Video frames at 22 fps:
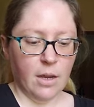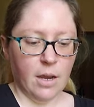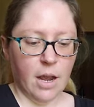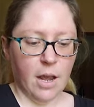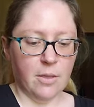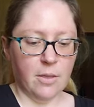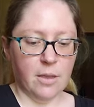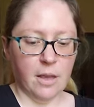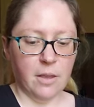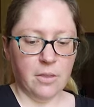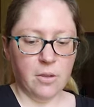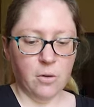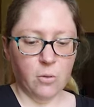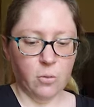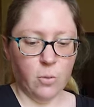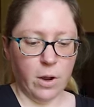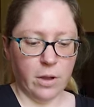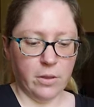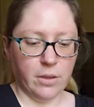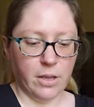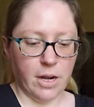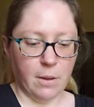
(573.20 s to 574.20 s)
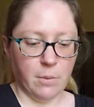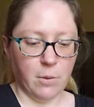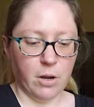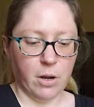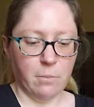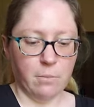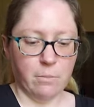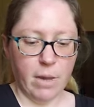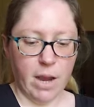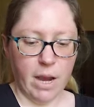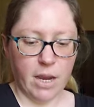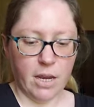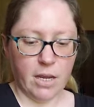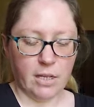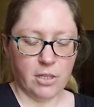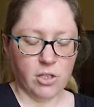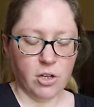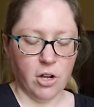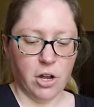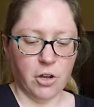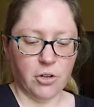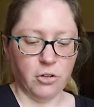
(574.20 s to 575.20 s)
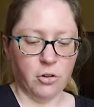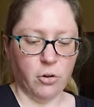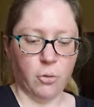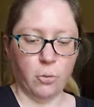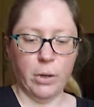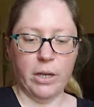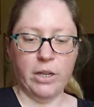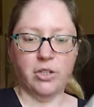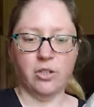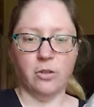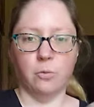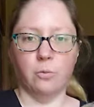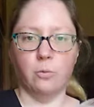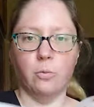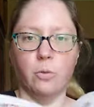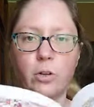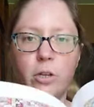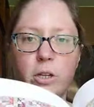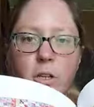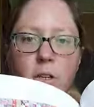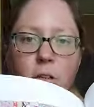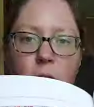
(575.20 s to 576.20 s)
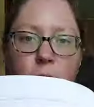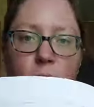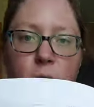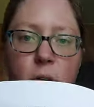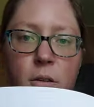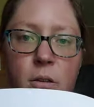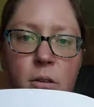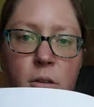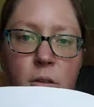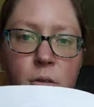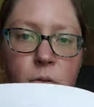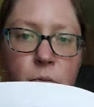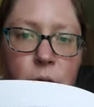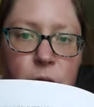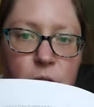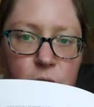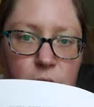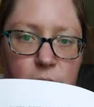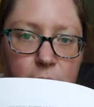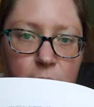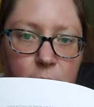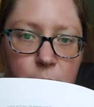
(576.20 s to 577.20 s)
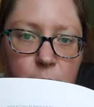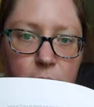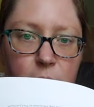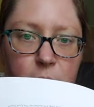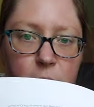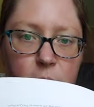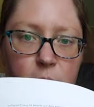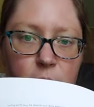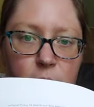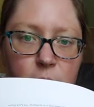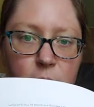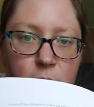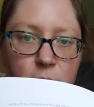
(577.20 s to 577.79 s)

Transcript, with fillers: And then the one that I'm going to make is called Norwegian Wood, which is that one again.